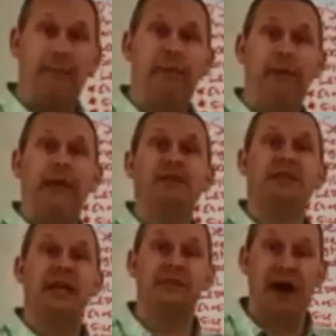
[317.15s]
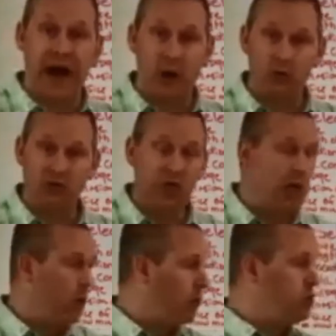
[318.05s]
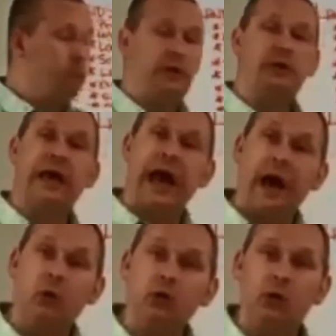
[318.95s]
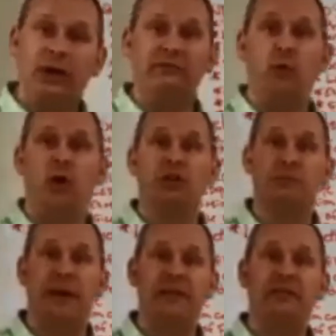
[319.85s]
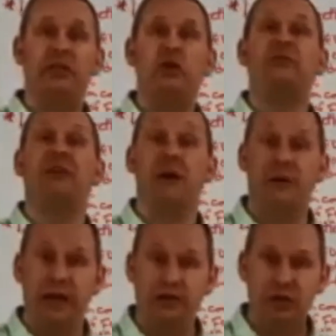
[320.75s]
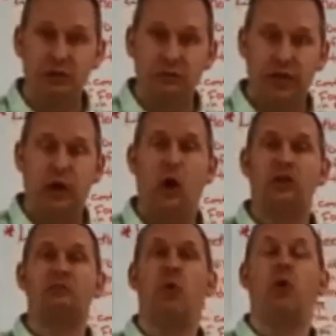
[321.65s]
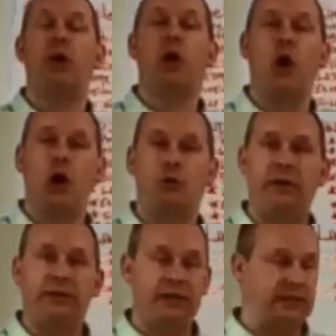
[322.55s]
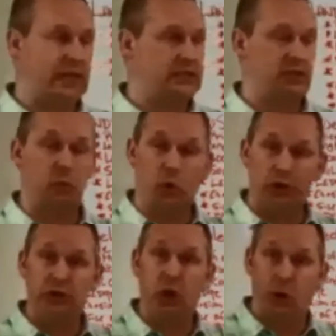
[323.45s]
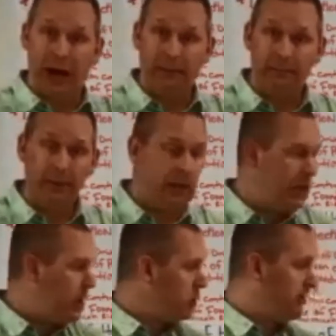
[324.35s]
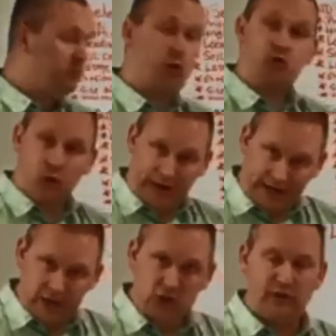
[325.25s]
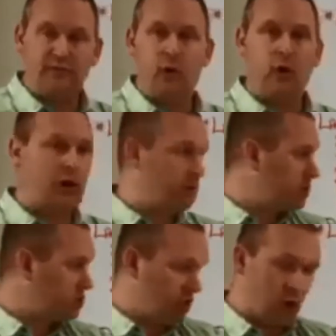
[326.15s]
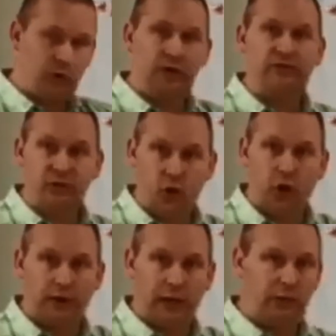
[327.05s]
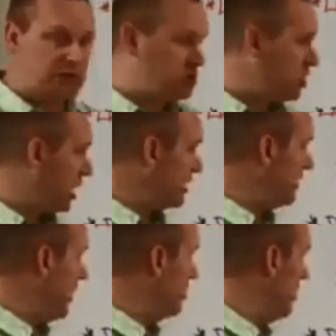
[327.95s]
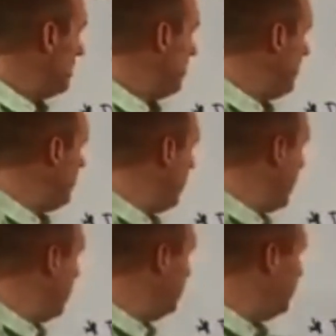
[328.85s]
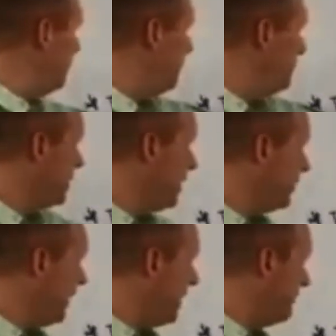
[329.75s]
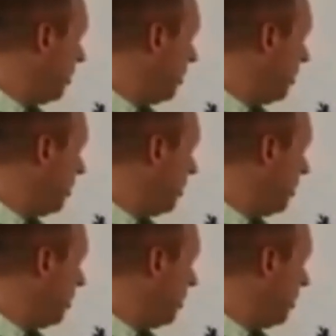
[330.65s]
up instead of out. When you build out, you have more expense in your foundation. It costs more in concrete than it does in wood to go up. You have more drainage, you have more stone in the floor, like we just talked about in the clearing